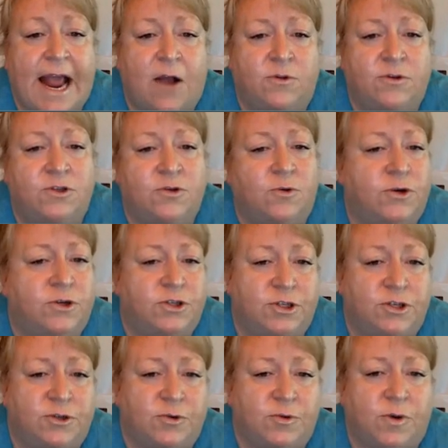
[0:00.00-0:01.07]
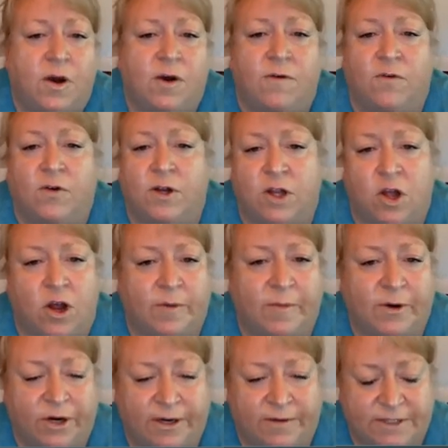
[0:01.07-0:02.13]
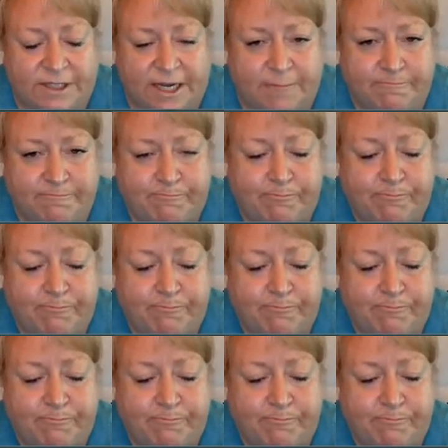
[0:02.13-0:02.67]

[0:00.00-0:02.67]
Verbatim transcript: an ounce or two over a long period of time.